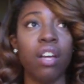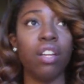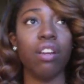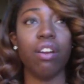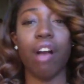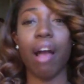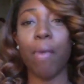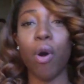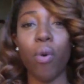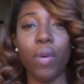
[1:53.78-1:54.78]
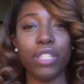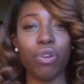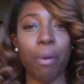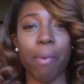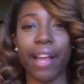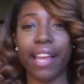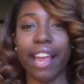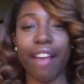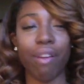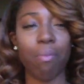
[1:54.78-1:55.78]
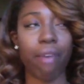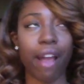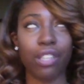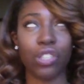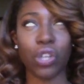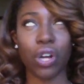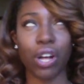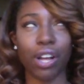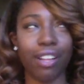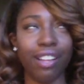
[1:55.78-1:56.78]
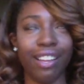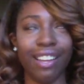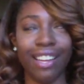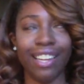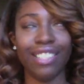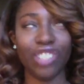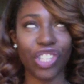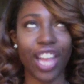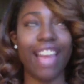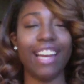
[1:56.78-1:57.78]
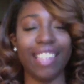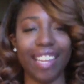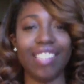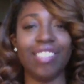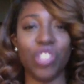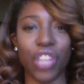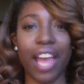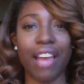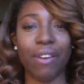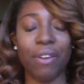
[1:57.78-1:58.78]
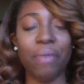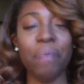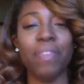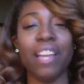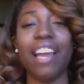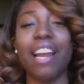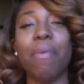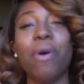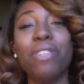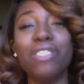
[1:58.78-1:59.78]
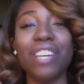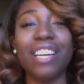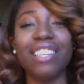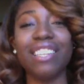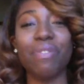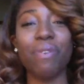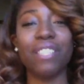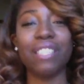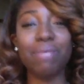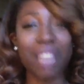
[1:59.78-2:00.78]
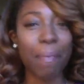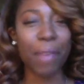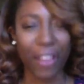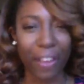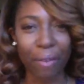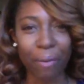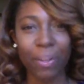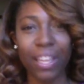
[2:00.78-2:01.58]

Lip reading: I'm always on my Carrie Bradshaw channeling channel, and I'm always trying to look for some type of cute,